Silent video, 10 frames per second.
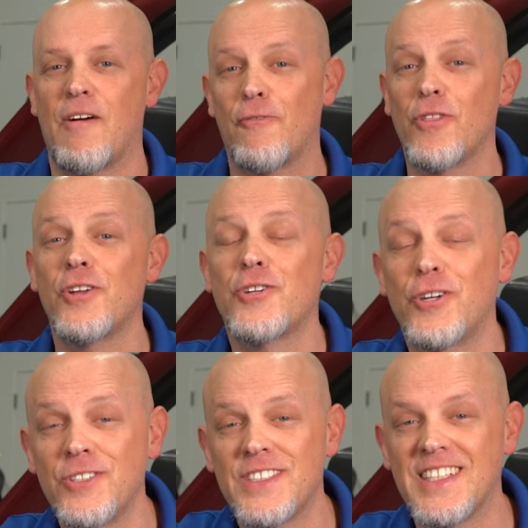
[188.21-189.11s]
For the
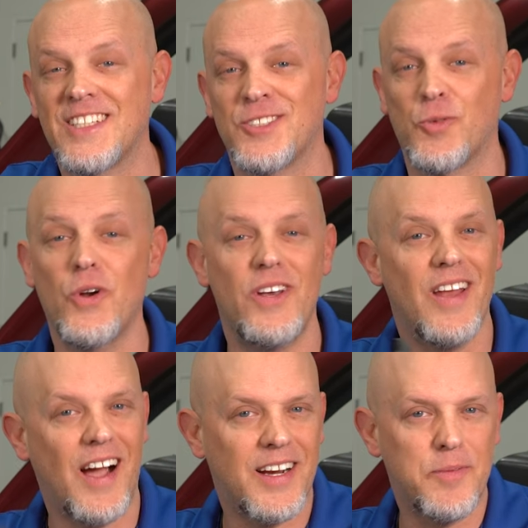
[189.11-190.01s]
turn signals, we're
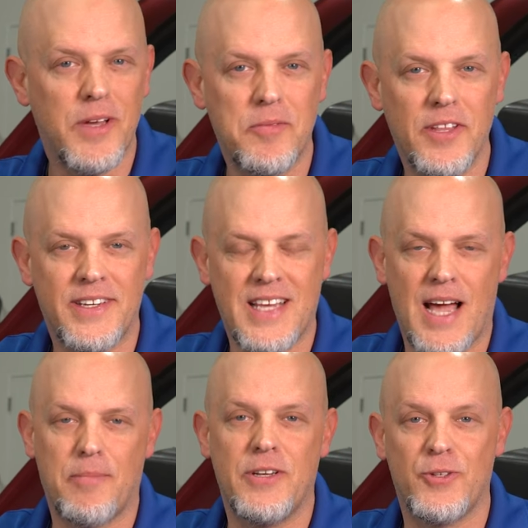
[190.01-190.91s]
not going to be able to
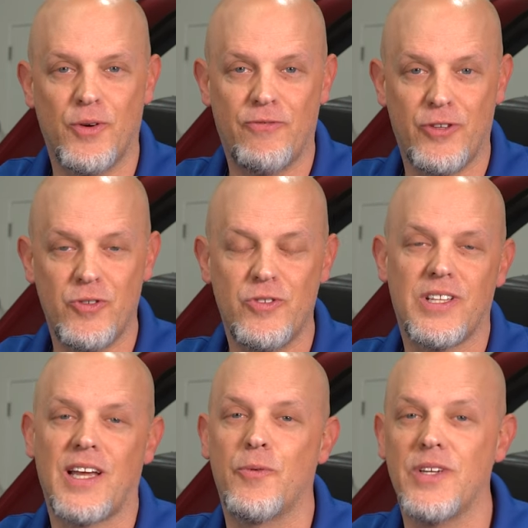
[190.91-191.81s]
tap into a fuse
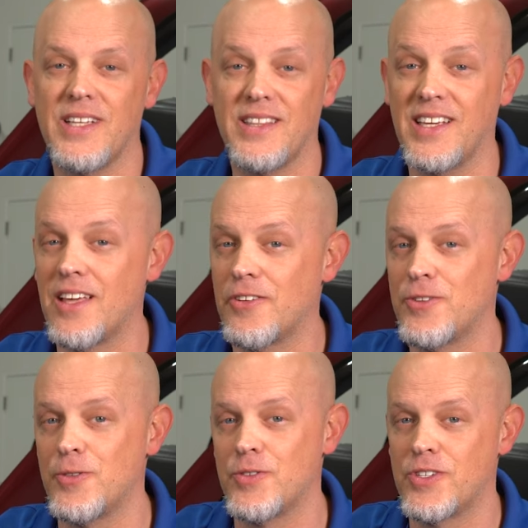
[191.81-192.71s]
like we did the other
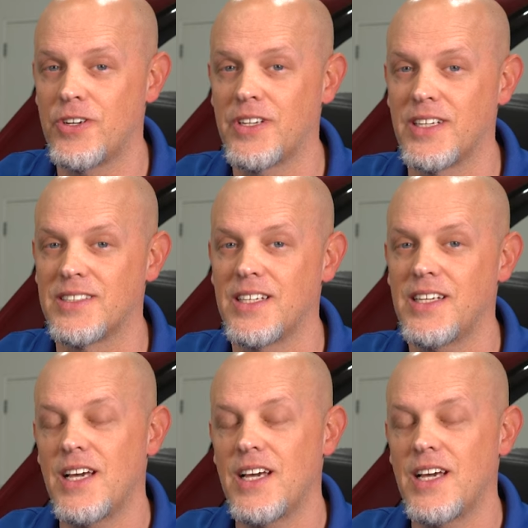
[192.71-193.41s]
2 circuits.